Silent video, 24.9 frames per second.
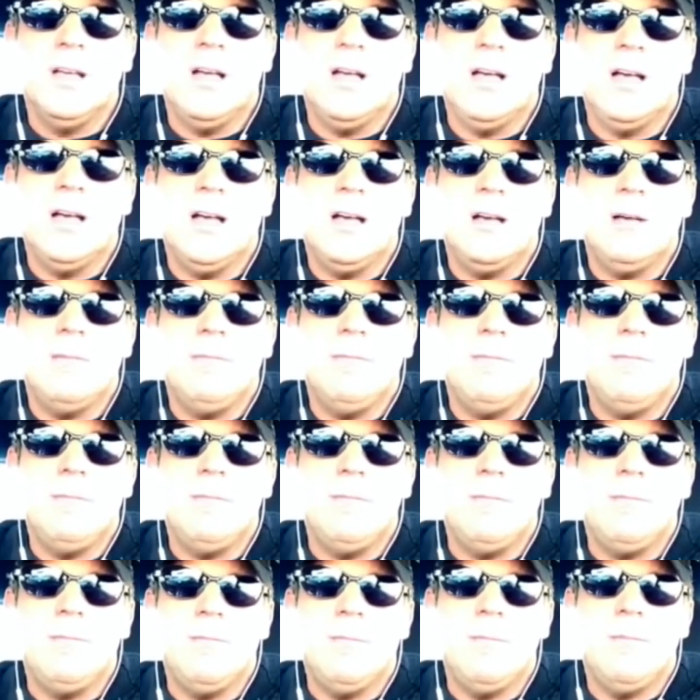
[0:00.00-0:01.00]

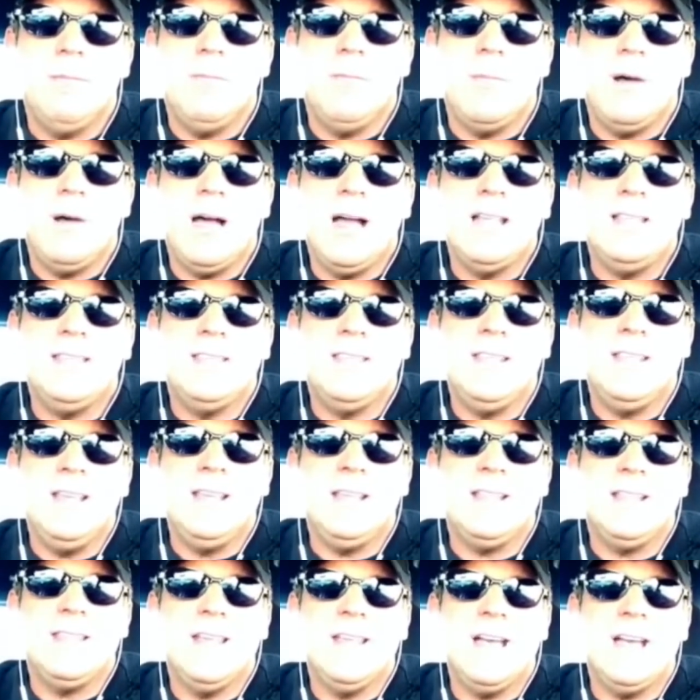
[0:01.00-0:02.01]
I
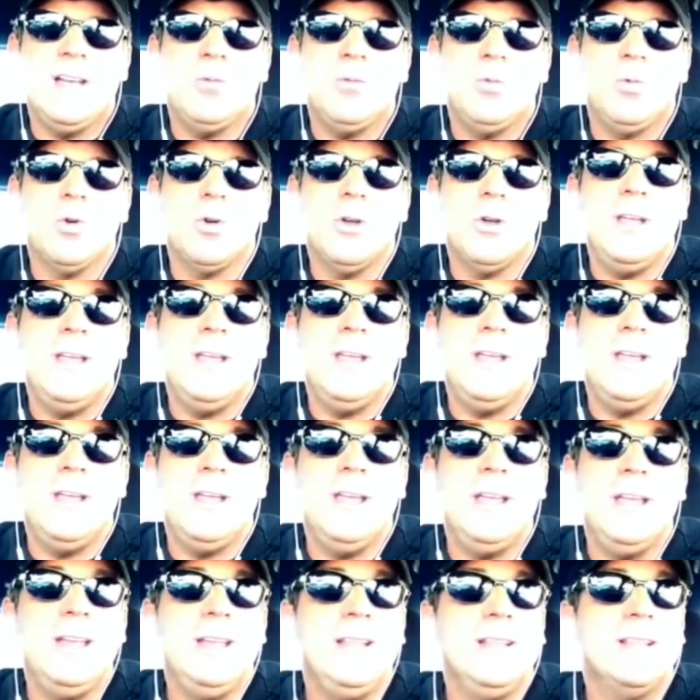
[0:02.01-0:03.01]
think that we're
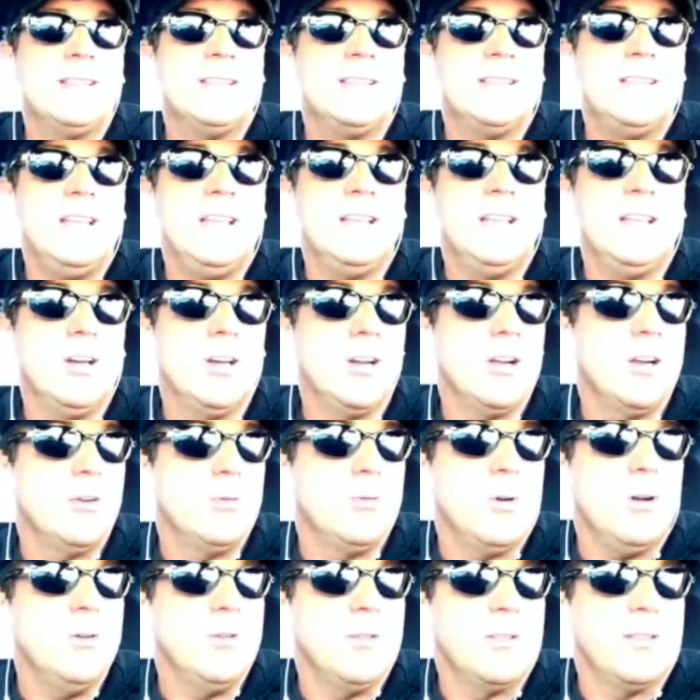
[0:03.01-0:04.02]
hitting the ceiling on our
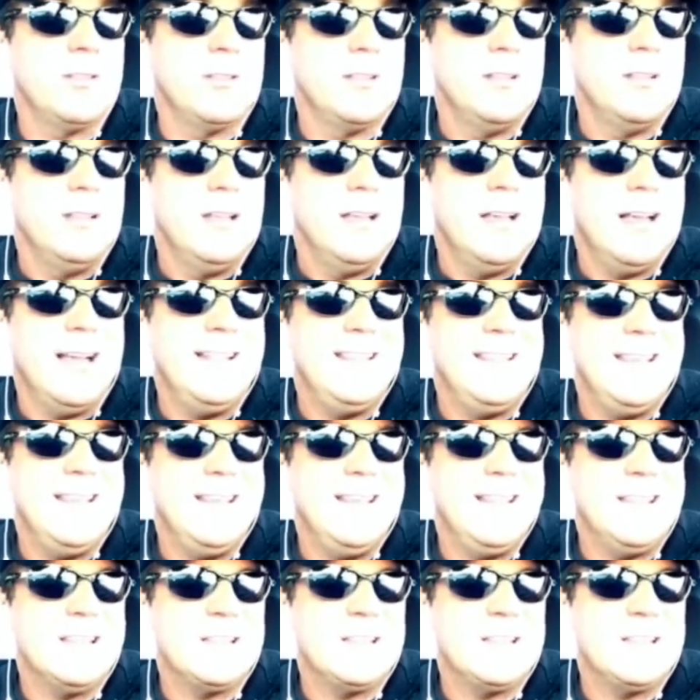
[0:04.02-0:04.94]
growth. I think